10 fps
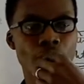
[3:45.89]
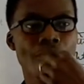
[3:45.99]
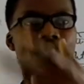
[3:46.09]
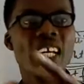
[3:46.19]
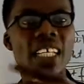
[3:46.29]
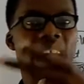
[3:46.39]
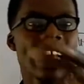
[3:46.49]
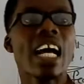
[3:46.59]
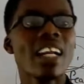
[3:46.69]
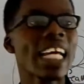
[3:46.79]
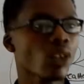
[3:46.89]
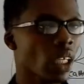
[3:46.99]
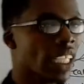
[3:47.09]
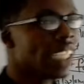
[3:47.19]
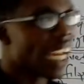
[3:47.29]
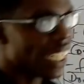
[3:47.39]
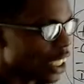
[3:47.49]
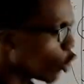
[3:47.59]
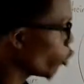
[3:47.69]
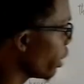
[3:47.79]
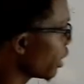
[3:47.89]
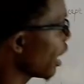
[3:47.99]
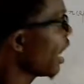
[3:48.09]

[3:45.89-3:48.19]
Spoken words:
feed. Now let's quickly digress a little bit.